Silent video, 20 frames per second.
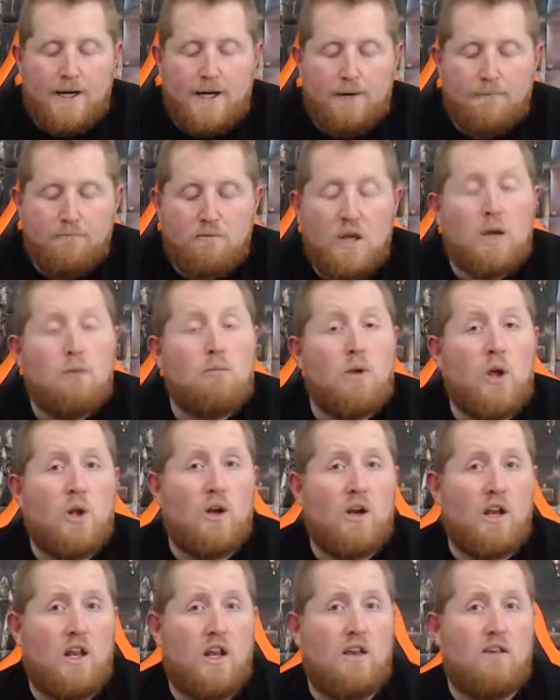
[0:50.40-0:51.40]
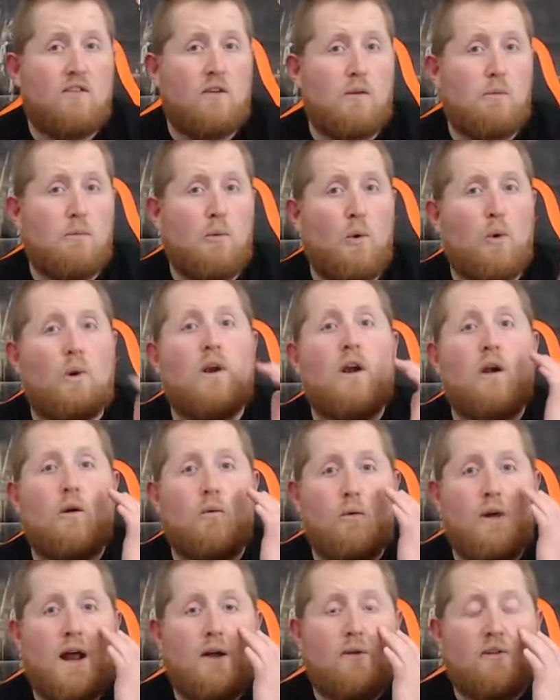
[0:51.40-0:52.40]
community support
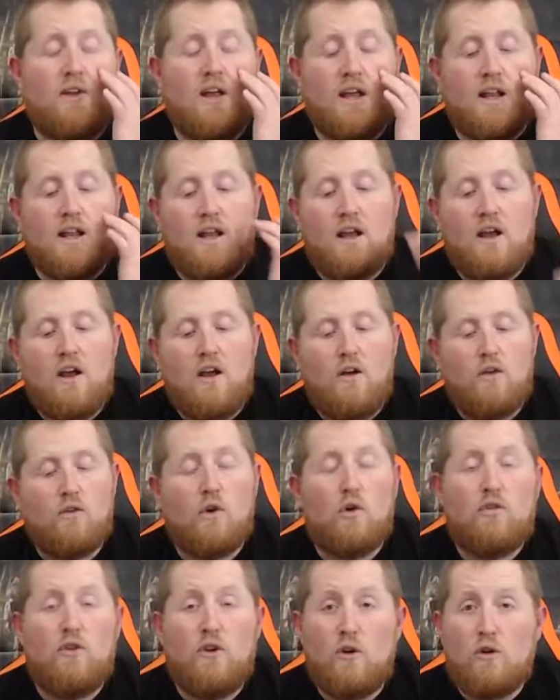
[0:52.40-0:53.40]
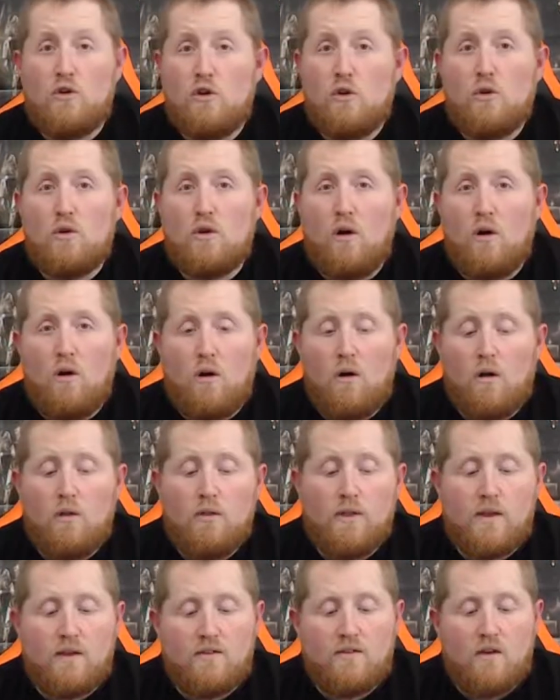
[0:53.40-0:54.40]
around it. So if you're new to all
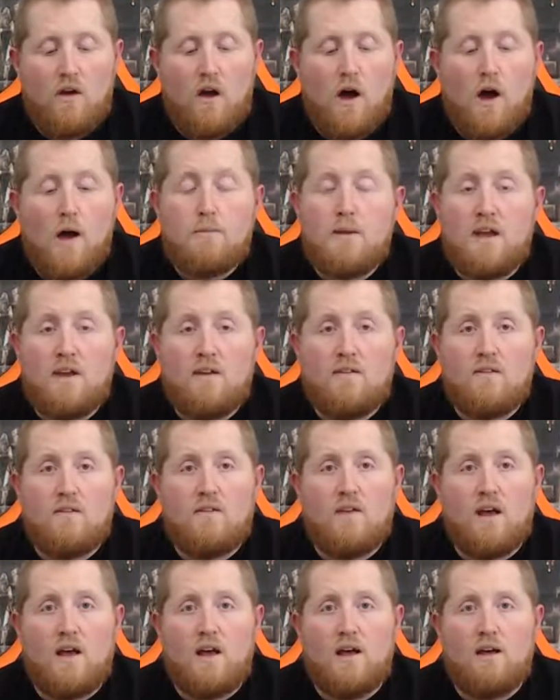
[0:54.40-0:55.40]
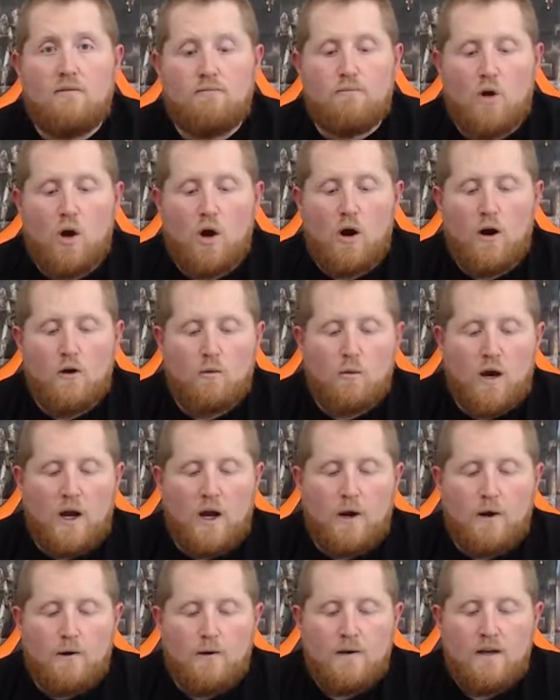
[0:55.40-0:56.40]
this hobbyist
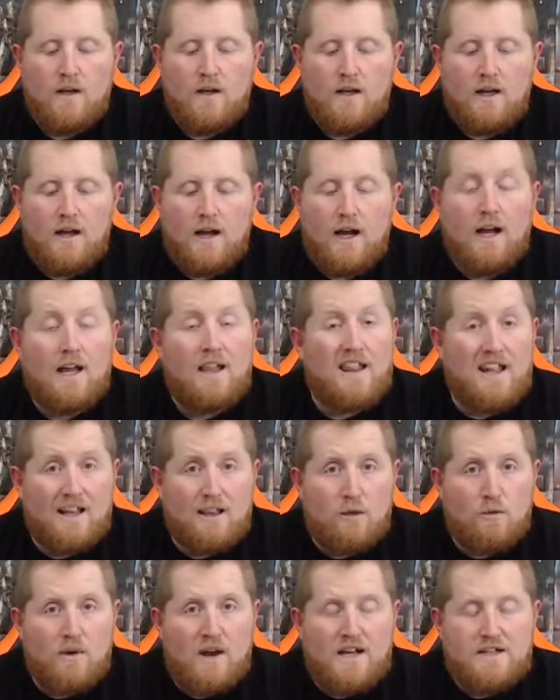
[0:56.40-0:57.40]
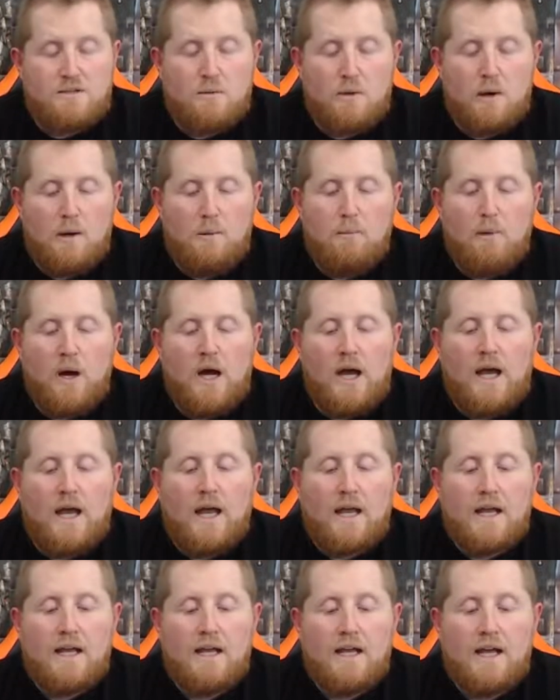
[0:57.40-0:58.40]
hardware like the Raspberry
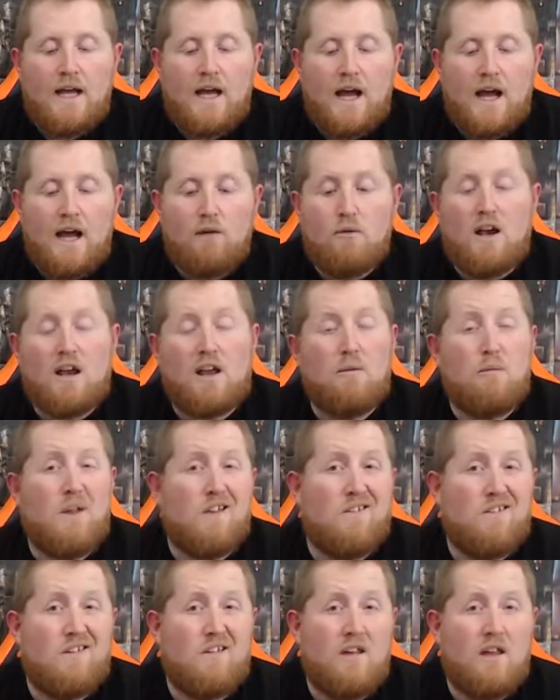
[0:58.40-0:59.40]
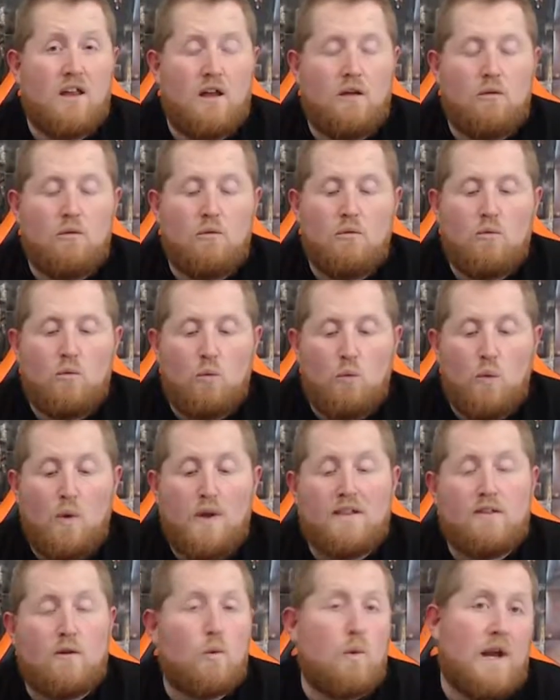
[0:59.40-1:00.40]
Pi, I'd recommend sticking
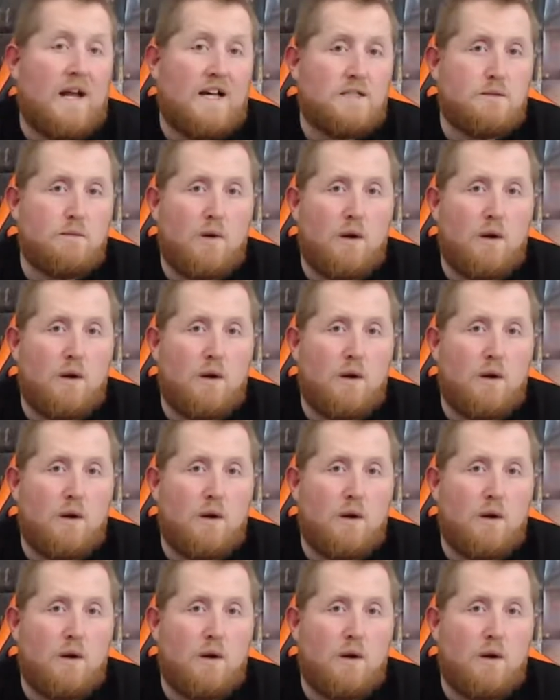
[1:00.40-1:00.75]
with the Raspberry